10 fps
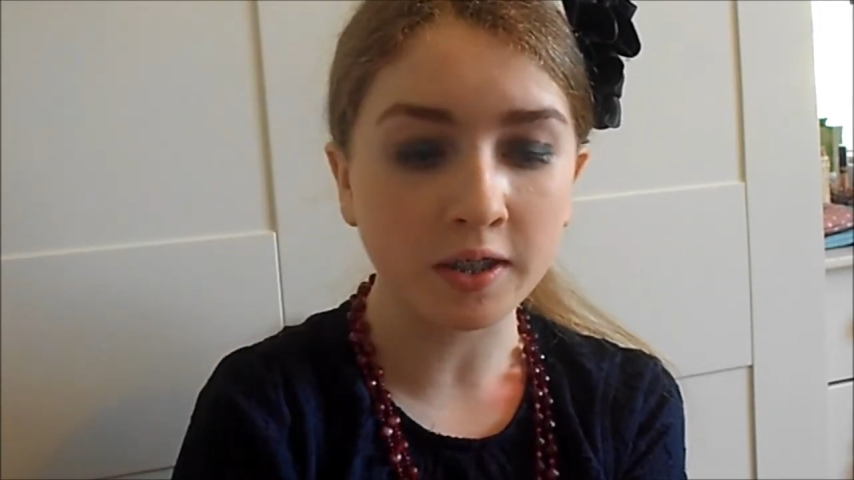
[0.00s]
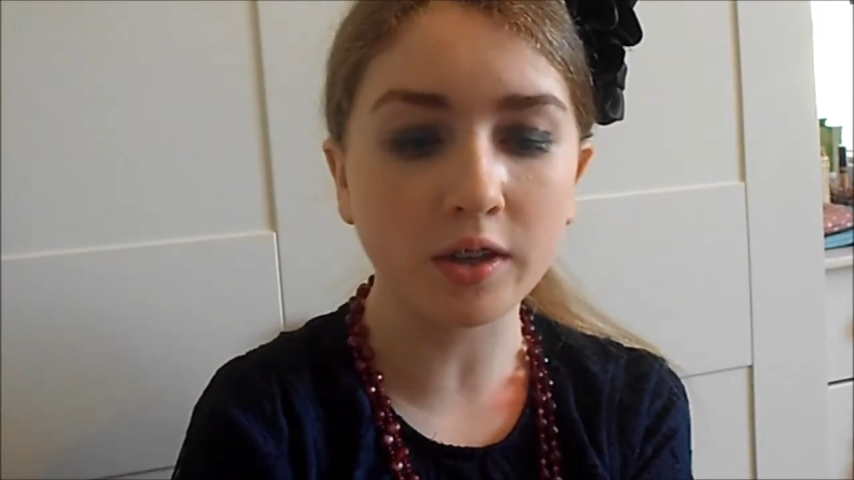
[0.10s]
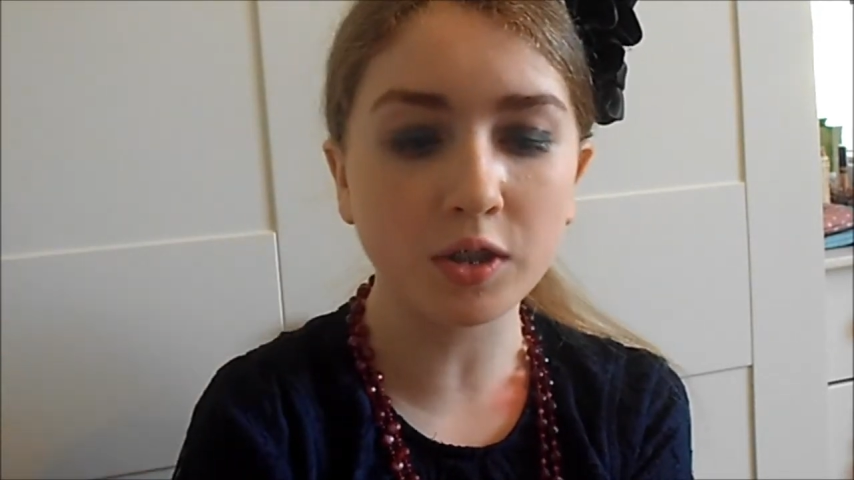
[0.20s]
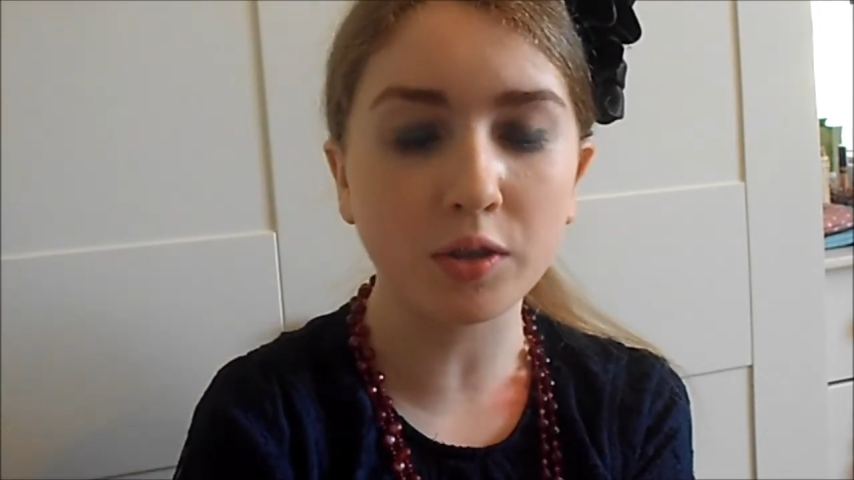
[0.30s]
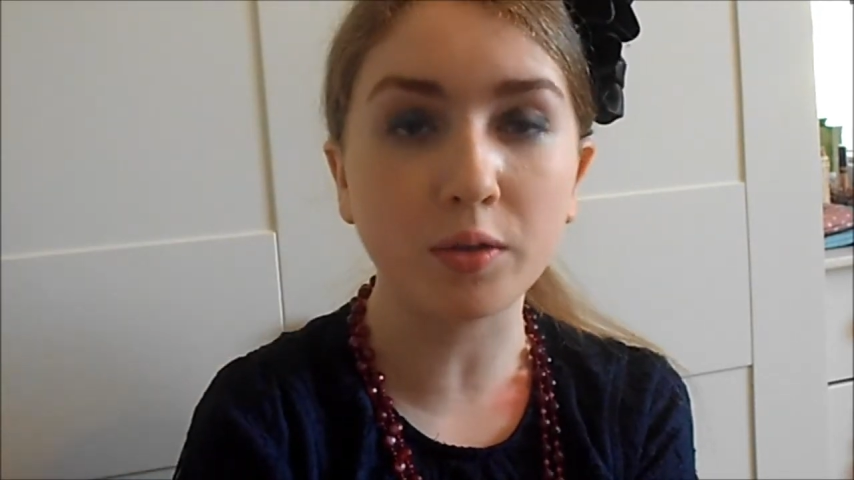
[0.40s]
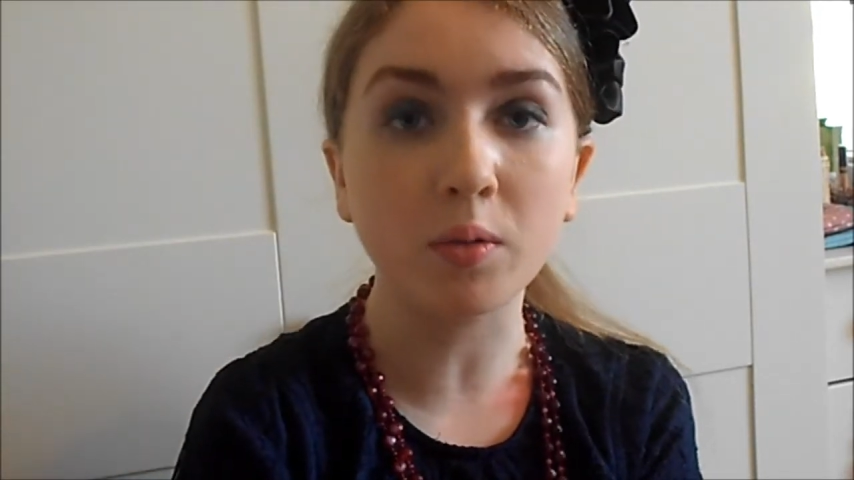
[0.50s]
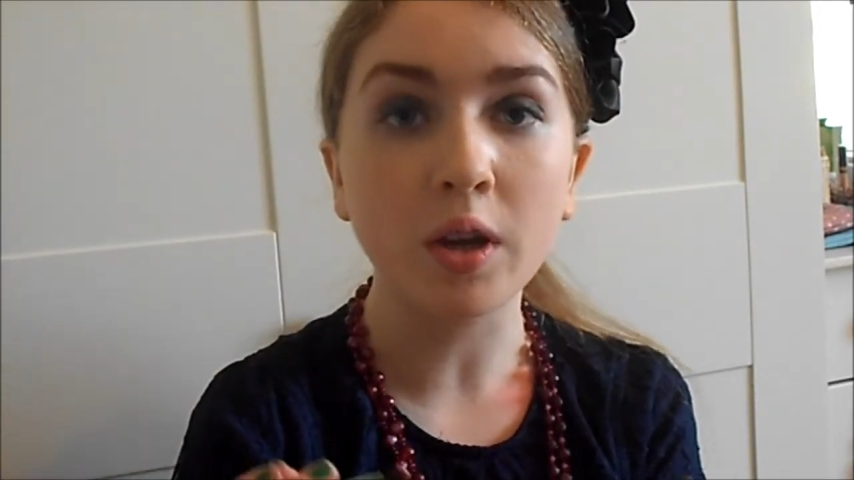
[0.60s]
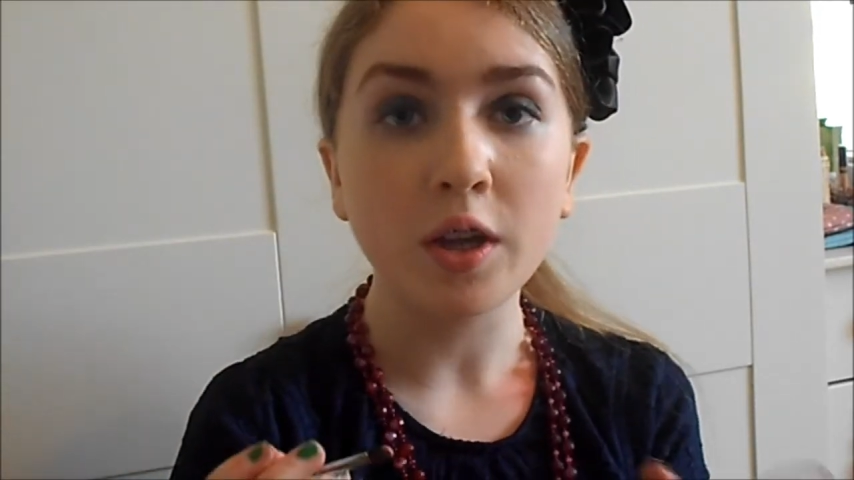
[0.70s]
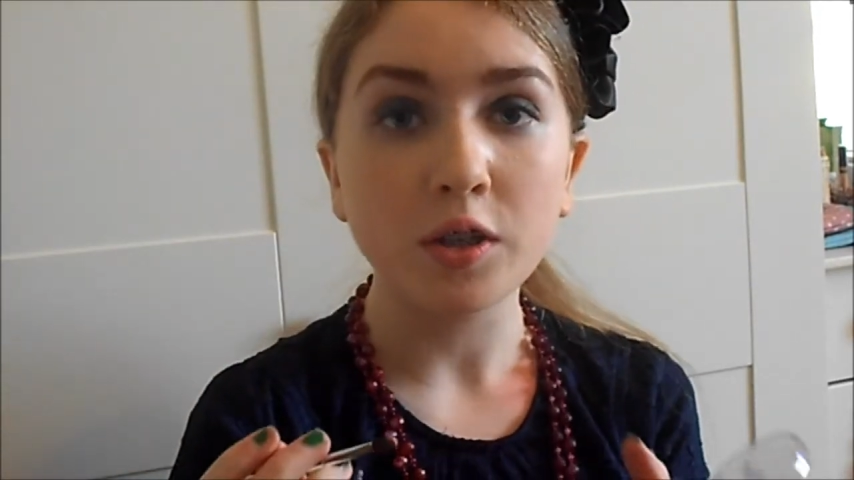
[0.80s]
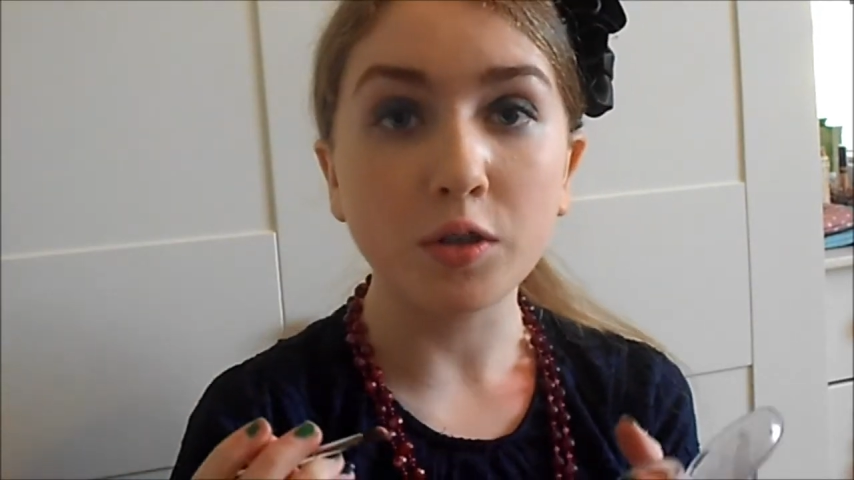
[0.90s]
it
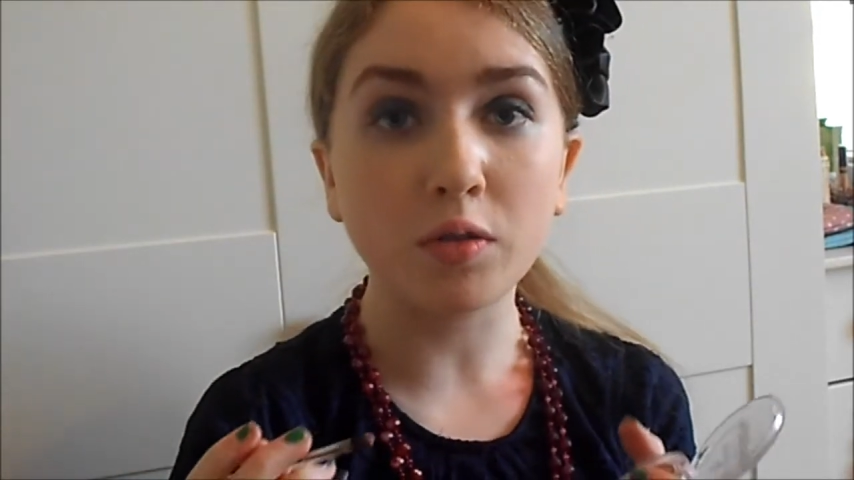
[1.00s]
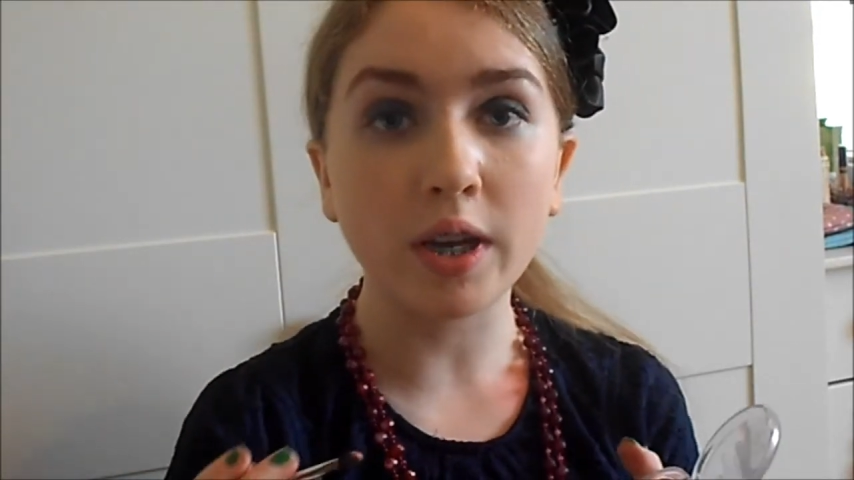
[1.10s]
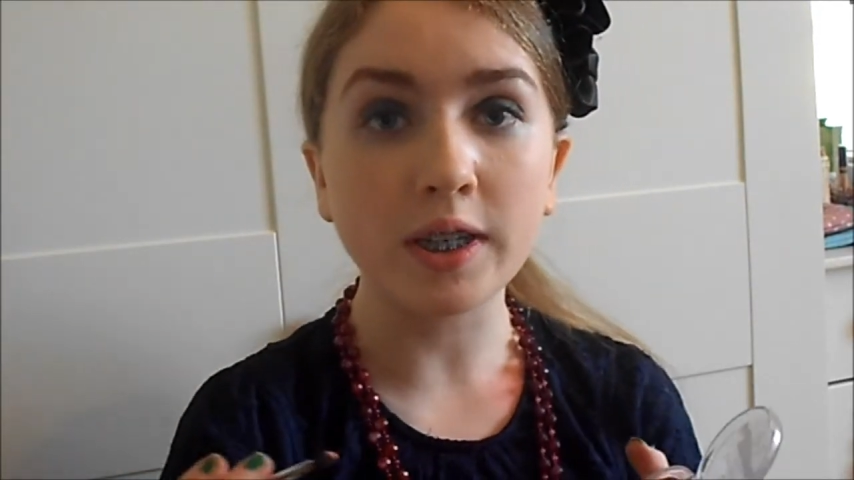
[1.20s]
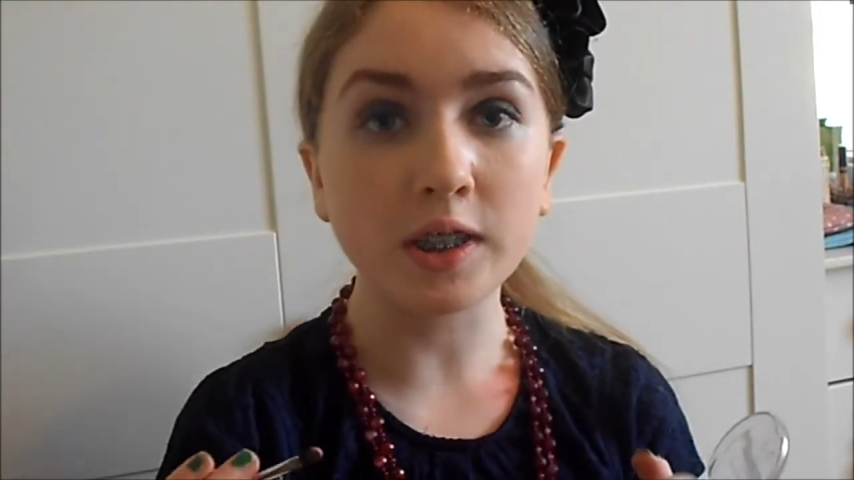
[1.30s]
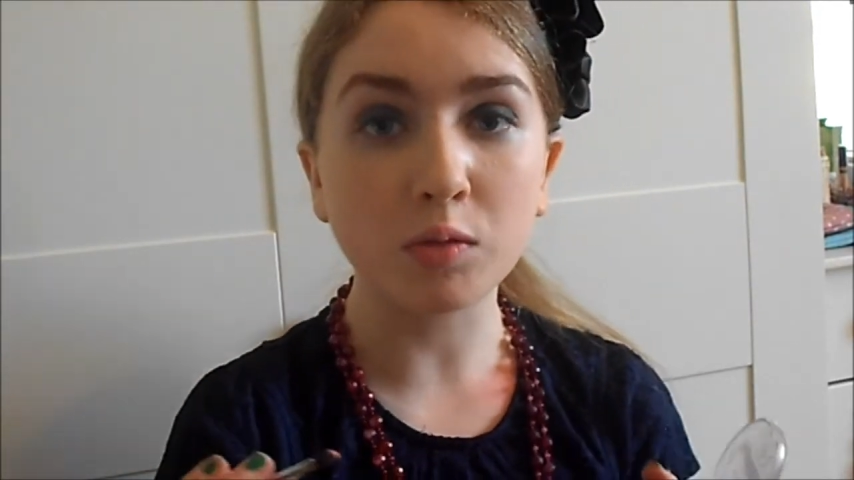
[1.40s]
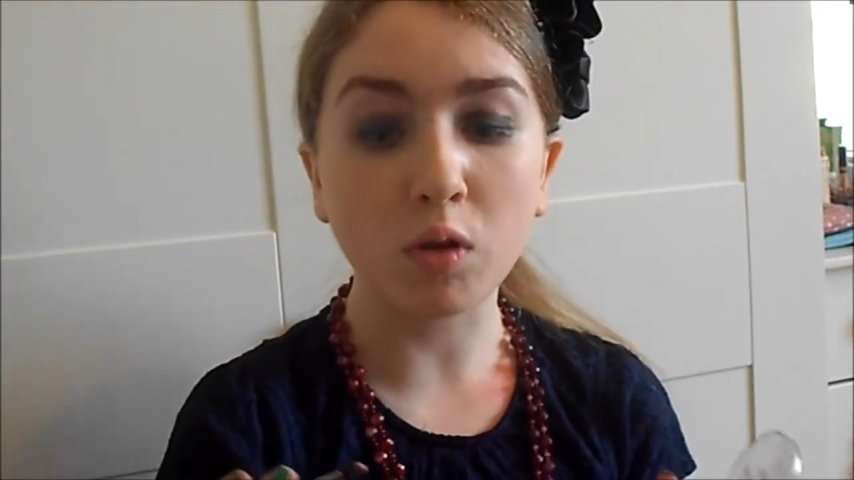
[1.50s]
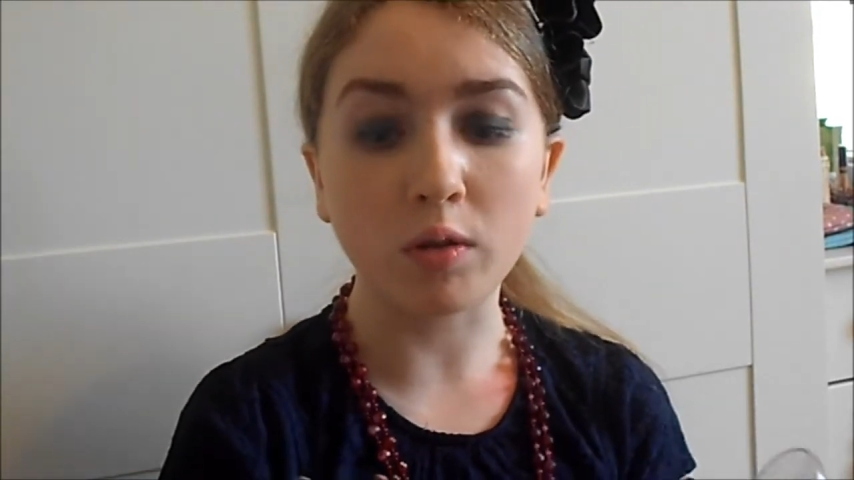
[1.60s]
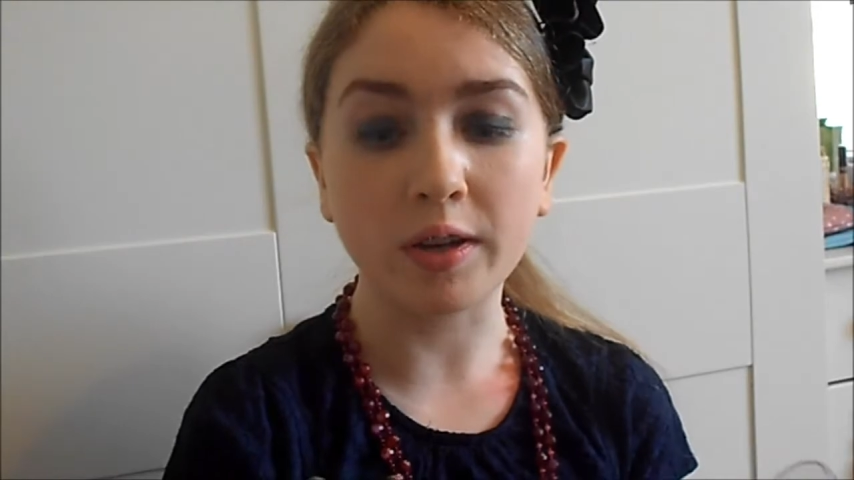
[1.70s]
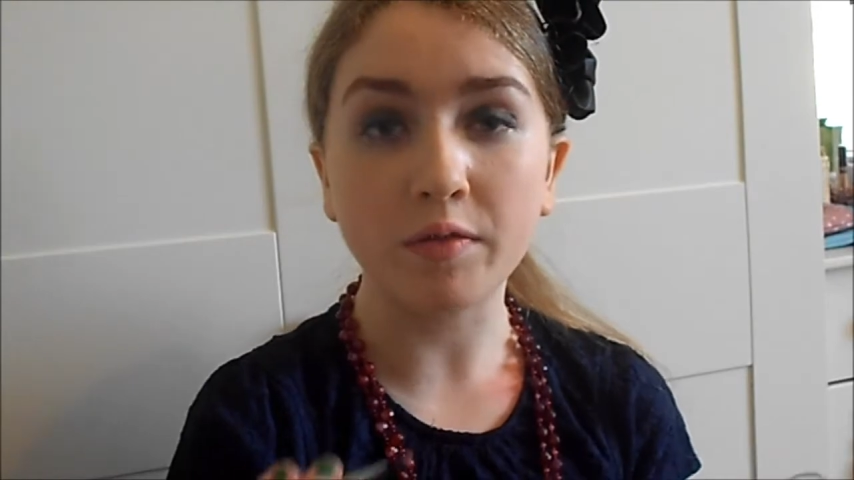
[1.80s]
to create a swirling